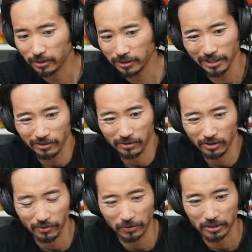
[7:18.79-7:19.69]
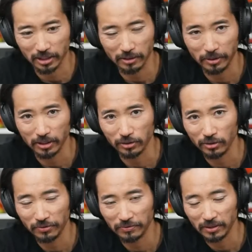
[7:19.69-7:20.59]
Because I don't know if there's going to be a
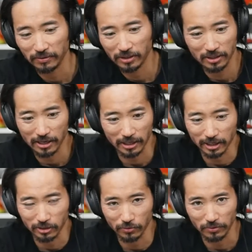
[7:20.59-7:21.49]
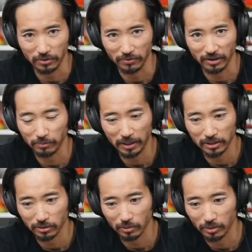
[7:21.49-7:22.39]
250. There's not like a 255
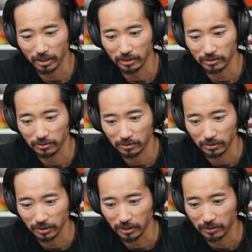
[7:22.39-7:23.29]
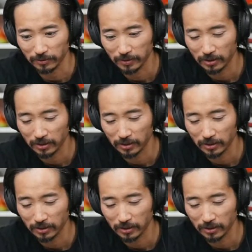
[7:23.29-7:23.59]
pace group, right? So like,